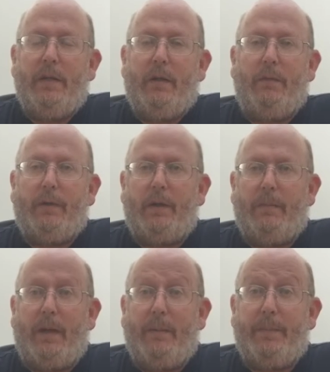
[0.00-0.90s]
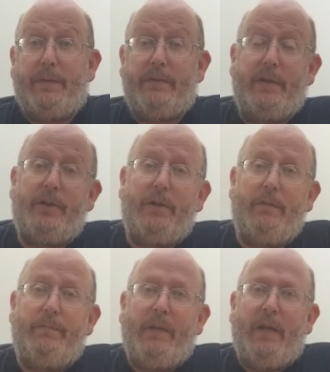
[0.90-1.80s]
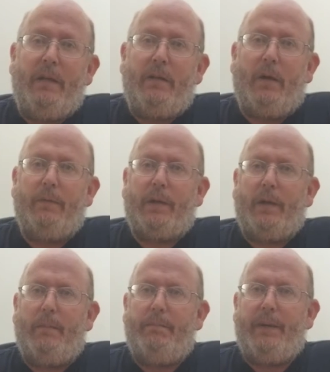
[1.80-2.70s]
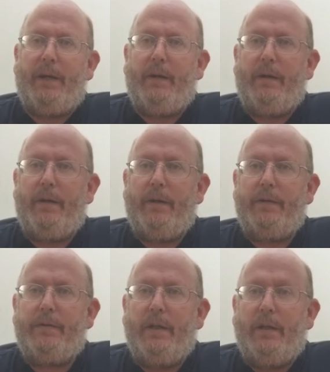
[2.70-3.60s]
to overcome opposition, to overcome barriers,